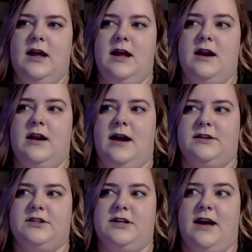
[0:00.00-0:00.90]
And
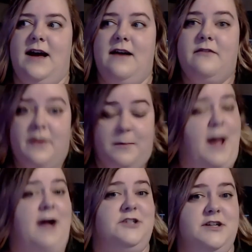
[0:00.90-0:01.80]
actually, I have a
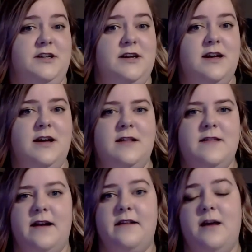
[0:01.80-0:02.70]
passion
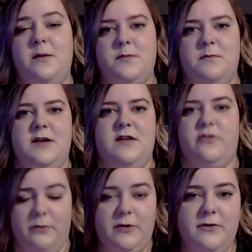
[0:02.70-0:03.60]
that has helped me
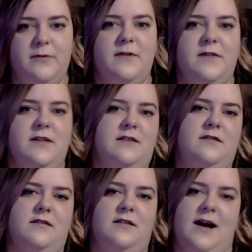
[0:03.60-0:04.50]
through
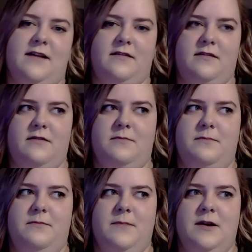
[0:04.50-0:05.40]
these last,
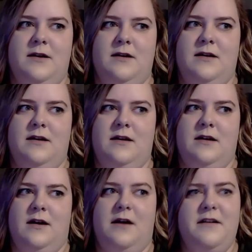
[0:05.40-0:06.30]

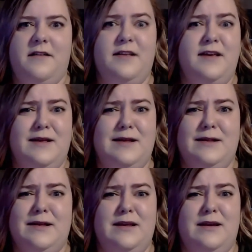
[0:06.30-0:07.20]
honestly,
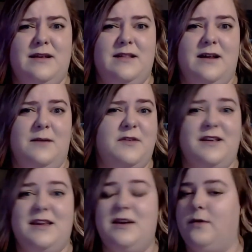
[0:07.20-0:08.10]
almost
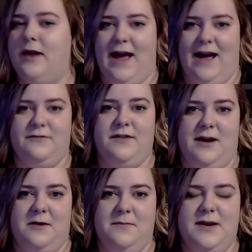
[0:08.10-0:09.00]
a year and a half
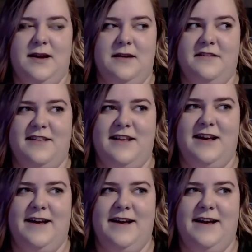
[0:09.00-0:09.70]
now, because